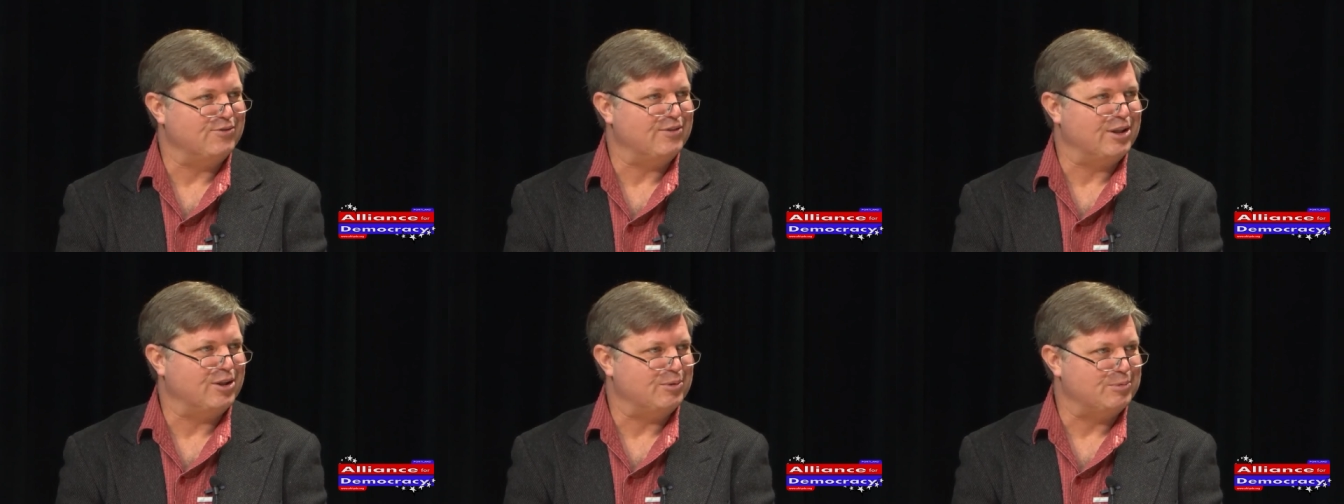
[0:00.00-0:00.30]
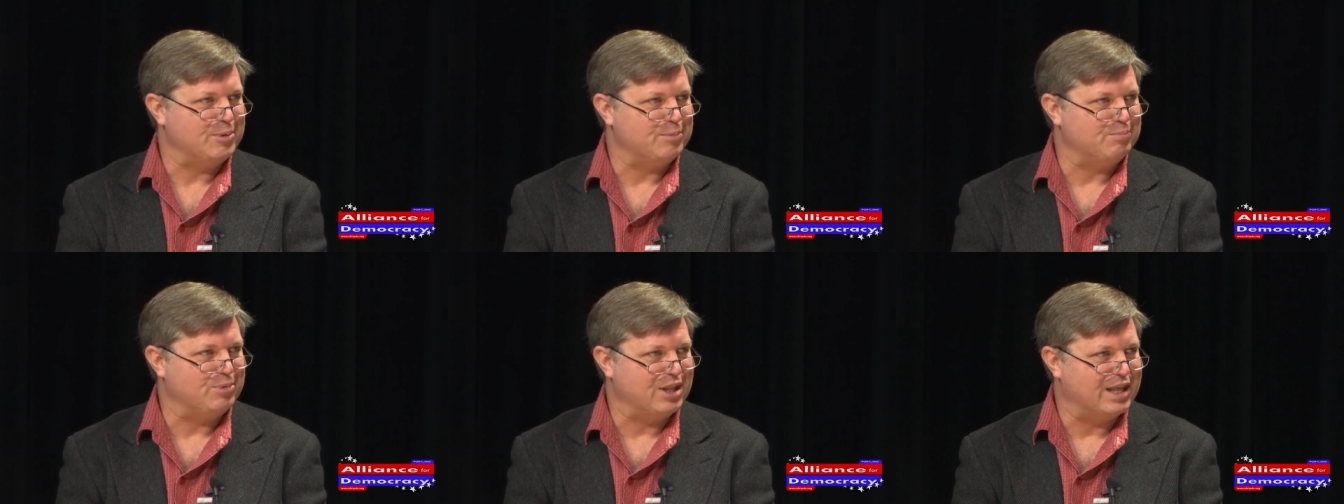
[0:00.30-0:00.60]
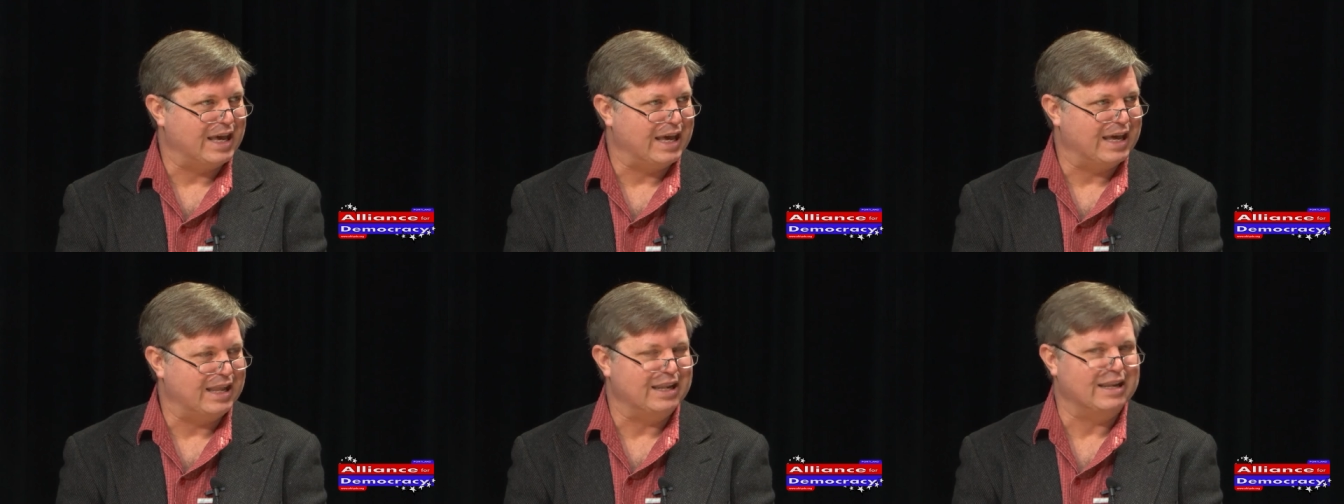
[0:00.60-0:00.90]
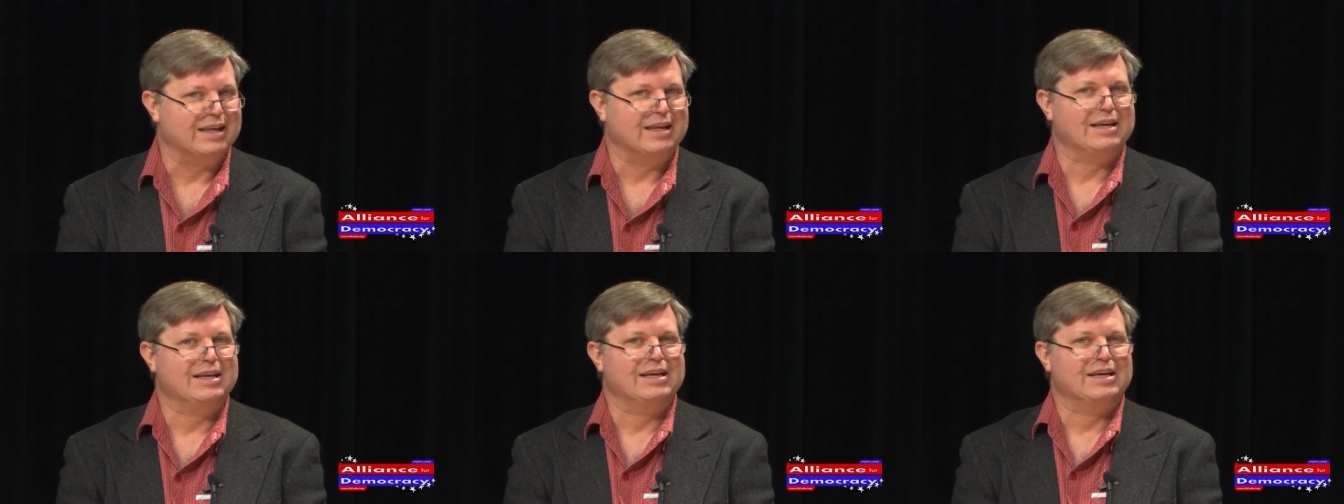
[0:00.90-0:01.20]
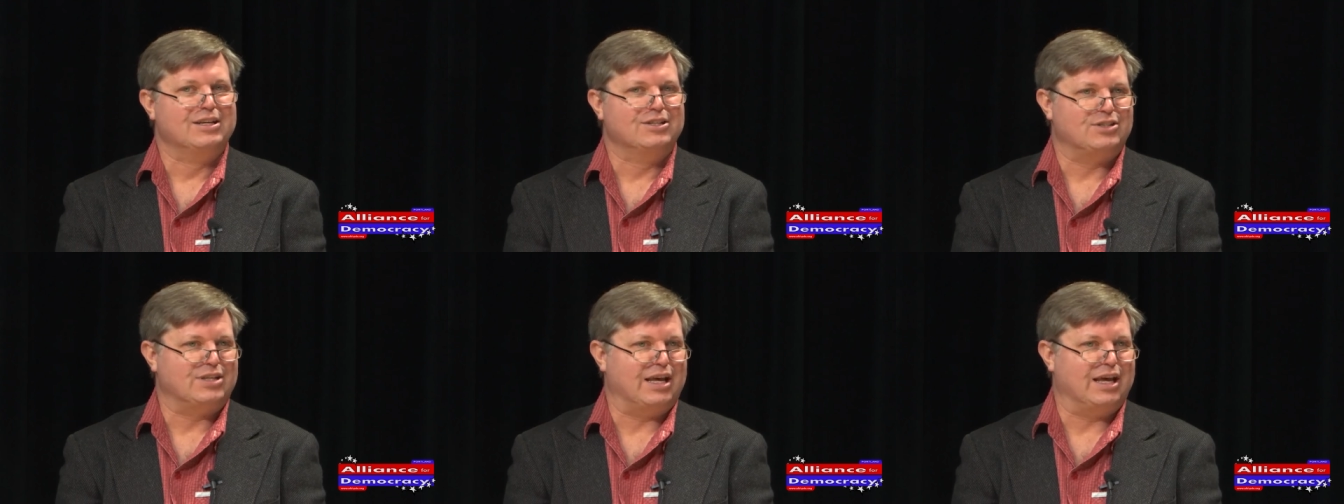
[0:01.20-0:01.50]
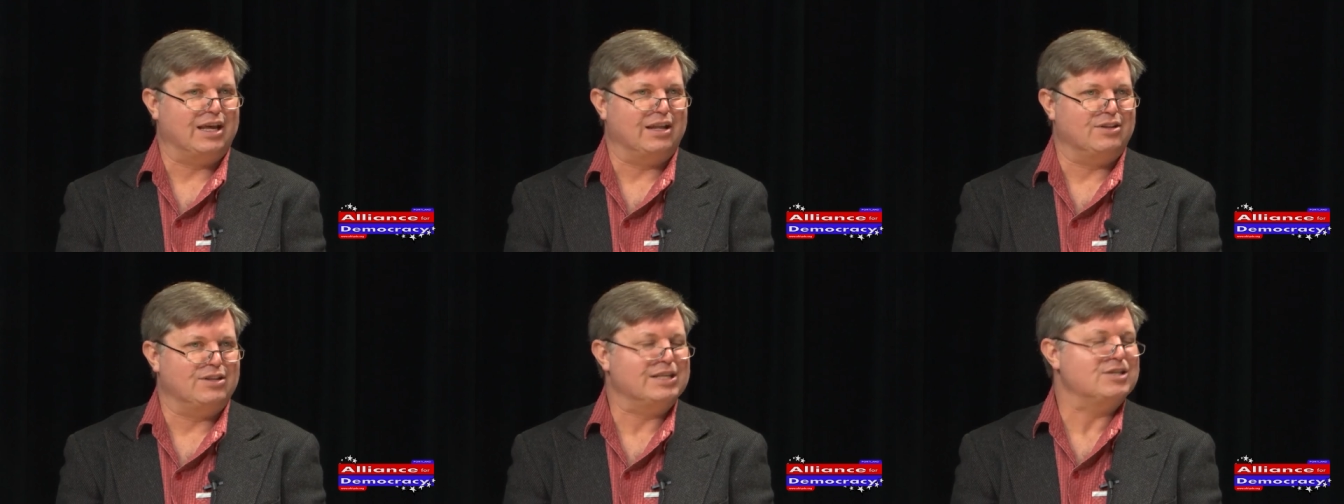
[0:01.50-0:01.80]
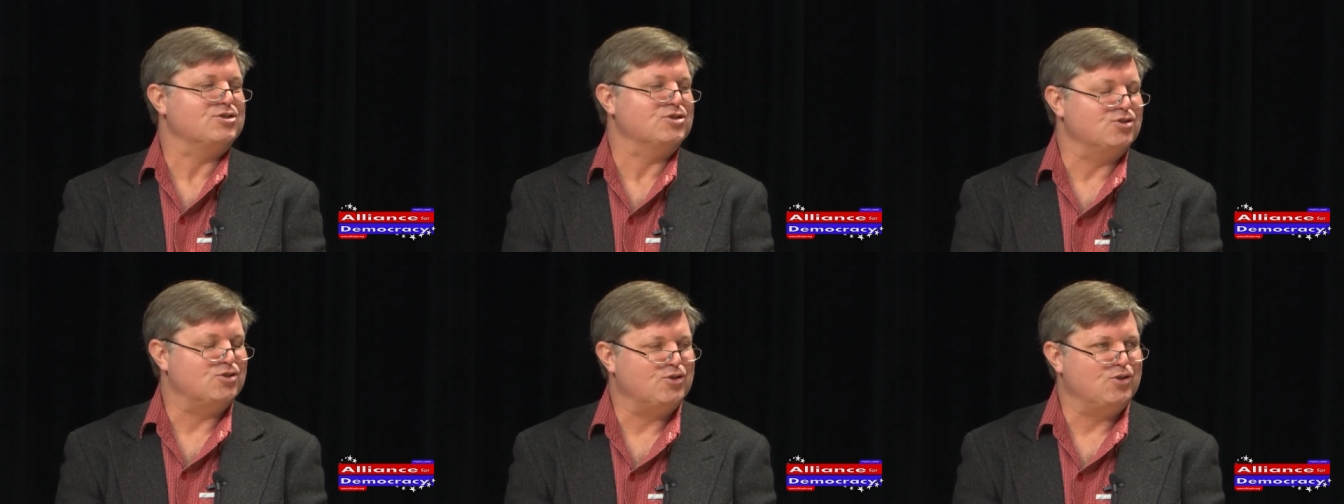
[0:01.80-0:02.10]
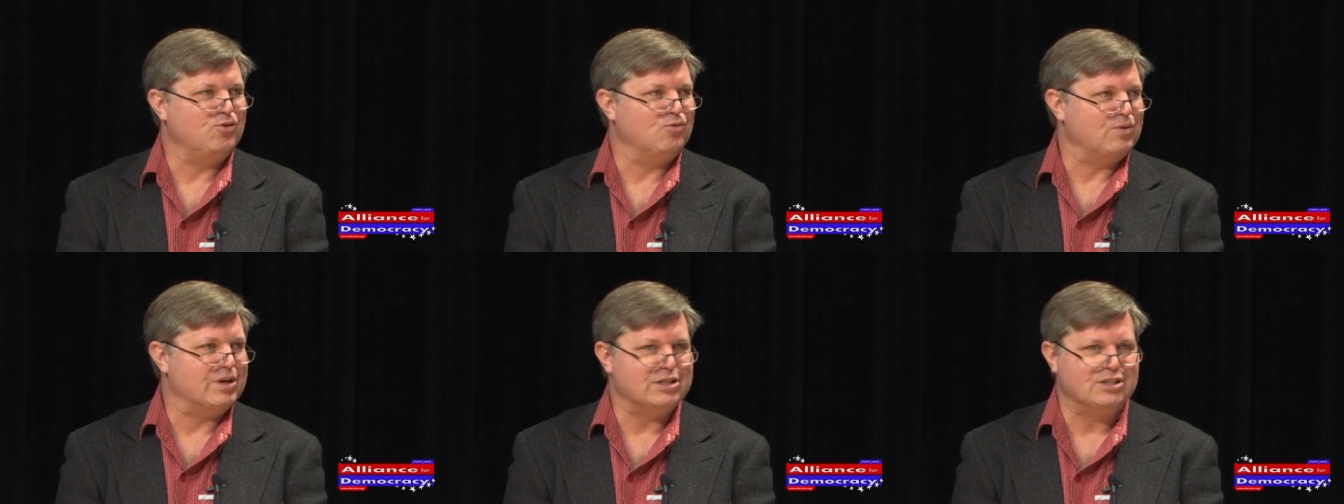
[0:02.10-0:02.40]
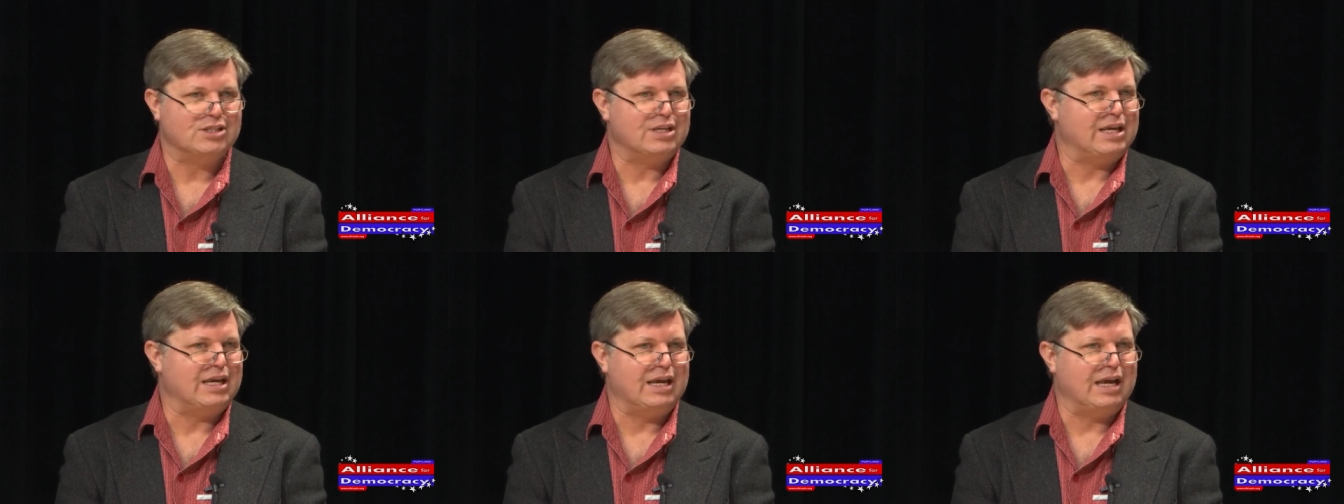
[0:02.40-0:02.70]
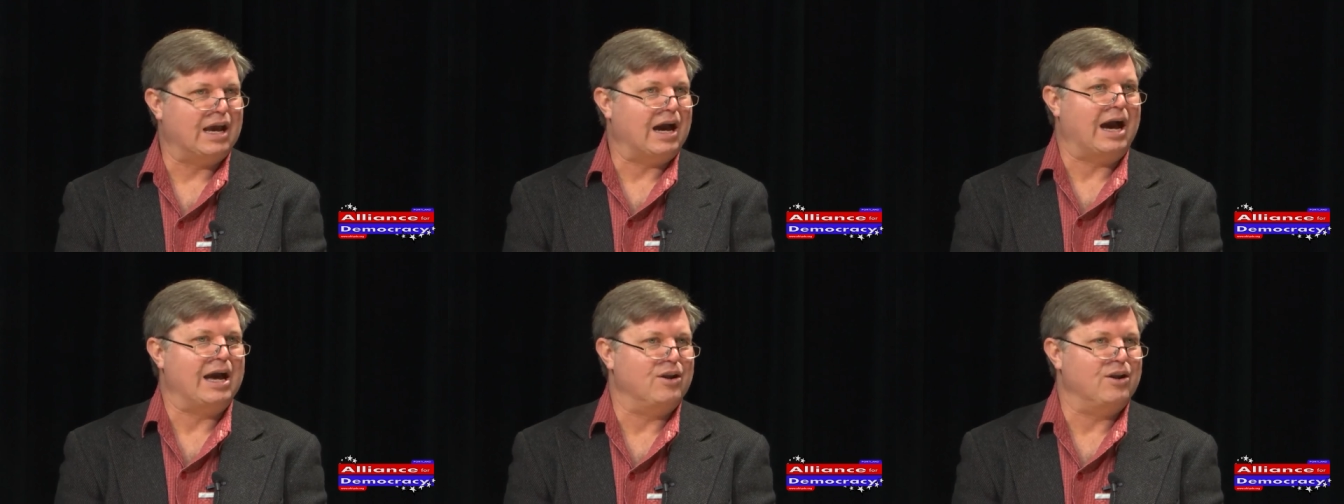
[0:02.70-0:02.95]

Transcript: developed the plan said, "This is too risky.